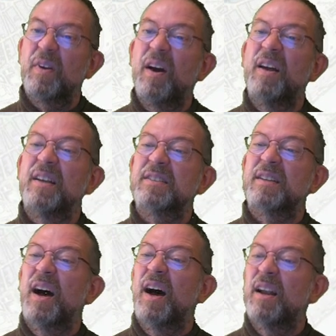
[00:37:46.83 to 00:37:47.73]
Under
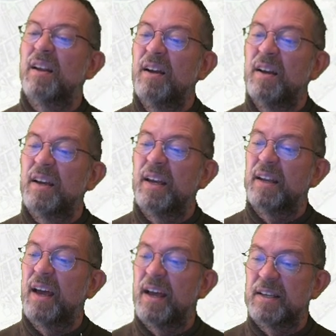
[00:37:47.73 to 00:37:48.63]
style, star, it
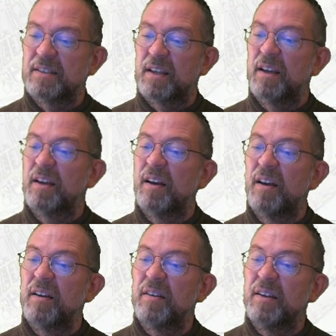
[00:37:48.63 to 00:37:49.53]
has
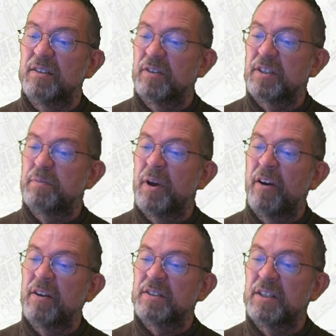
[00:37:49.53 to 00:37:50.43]
the
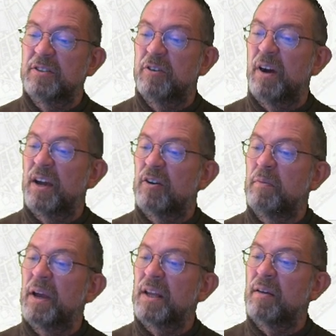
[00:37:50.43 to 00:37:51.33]
transparency, so I can
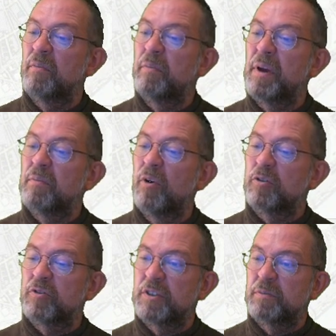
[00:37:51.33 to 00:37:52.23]
make them a bit more
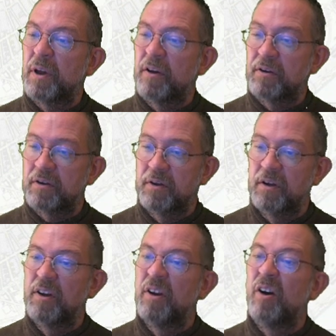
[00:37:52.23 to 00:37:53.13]
transparent,
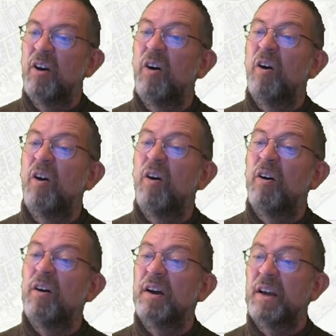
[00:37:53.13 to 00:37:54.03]
or
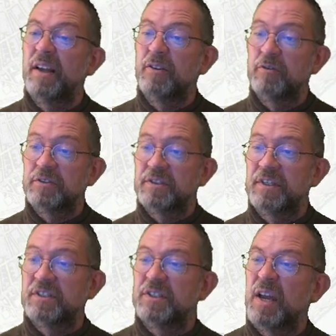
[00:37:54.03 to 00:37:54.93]
it uses
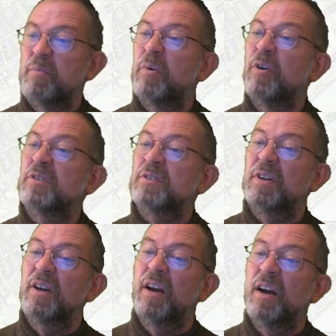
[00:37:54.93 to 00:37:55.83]
this shape burst
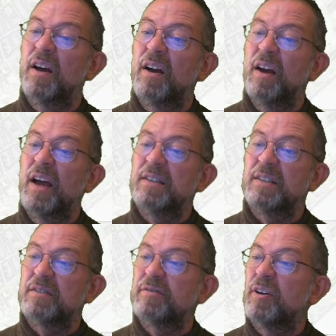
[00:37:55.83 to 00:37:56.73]
as
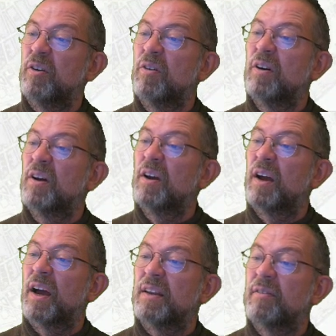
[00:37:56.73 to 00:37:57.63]
its fill,
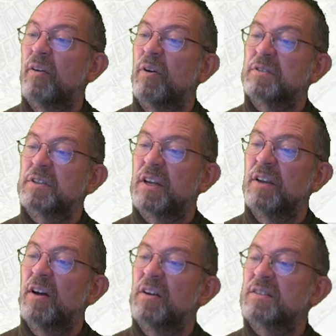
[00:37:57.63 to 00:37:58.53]
and if I wanted
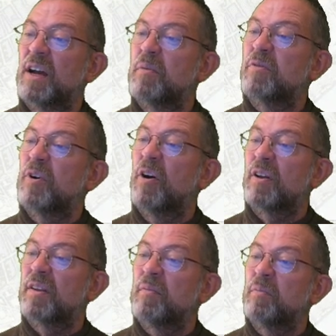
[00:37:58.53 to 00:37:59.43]
another type of
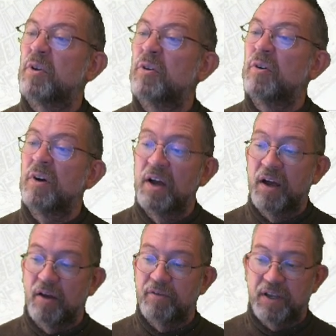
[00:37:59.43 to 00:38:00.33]
color than blue,
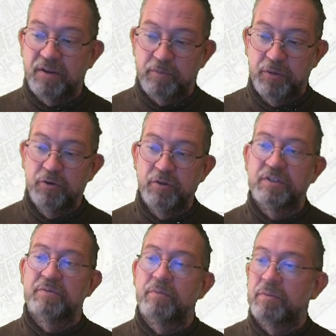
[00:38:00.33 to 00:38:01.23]
I think blue
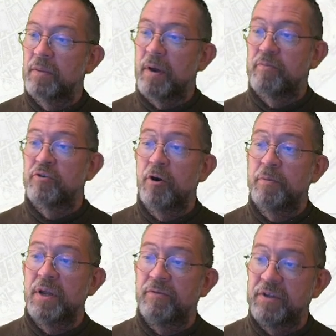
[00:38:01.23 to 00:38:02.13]
is
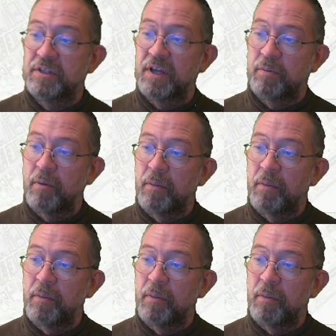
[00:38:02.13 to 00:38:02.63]
appropriate for the type of